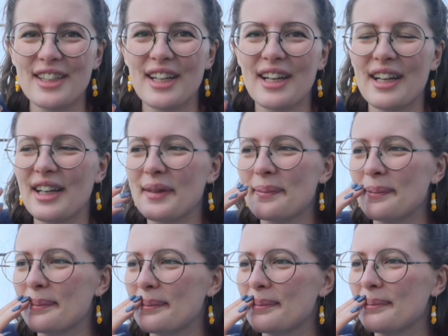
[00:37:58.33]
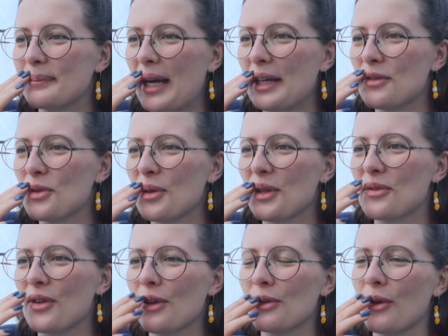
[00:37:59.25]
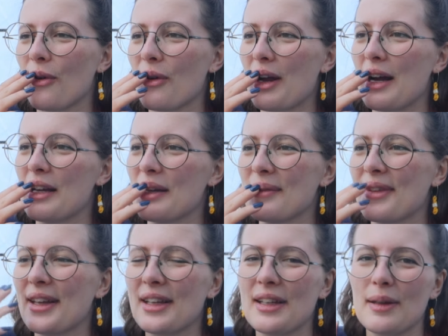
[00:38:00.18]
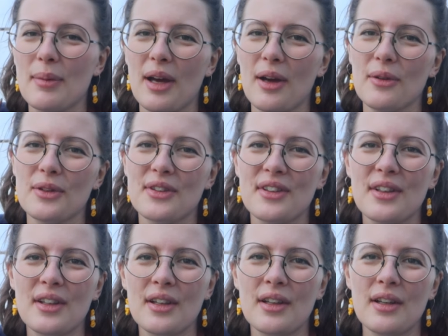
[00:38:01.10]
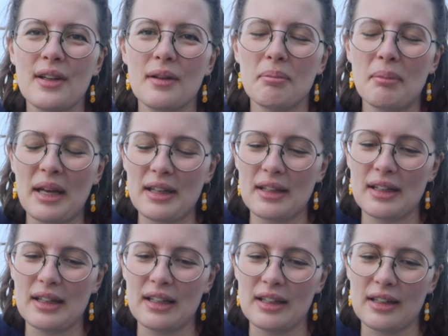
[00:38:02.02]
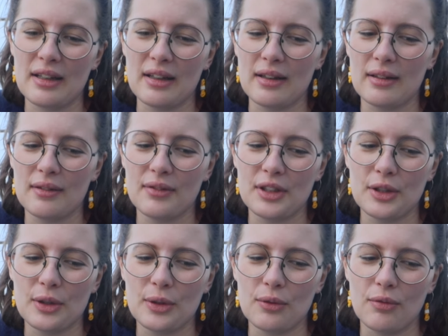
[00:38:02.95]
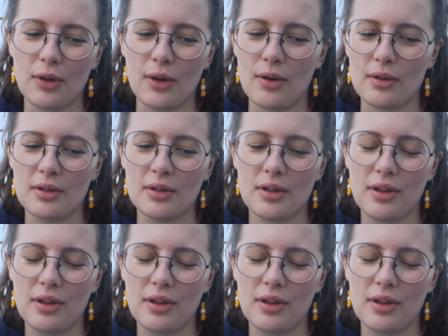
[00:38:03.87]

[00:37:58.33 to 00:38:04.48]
Um, and if you want to follow along, I am thinking about making a little video vlog